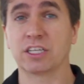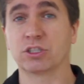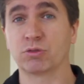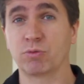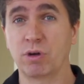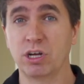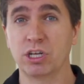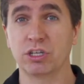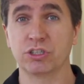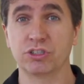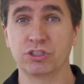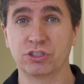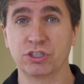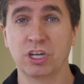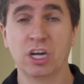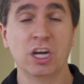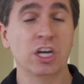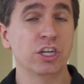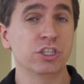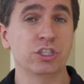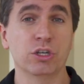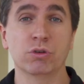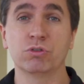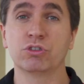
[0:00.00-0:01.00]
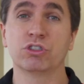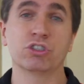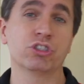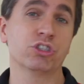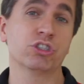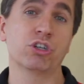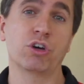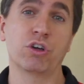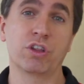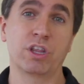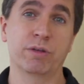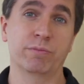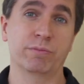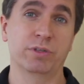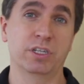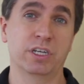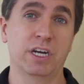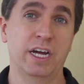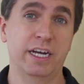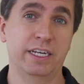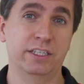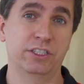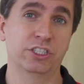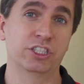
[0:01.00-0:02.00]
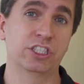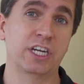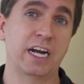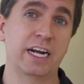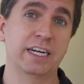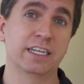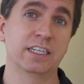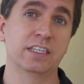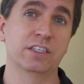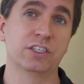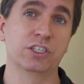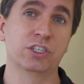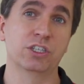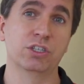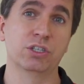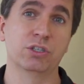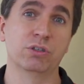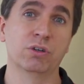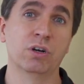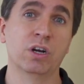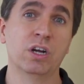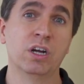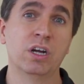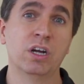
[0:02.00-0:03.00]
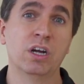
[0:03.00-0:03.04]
as well as don't just show them the nice, shiny, new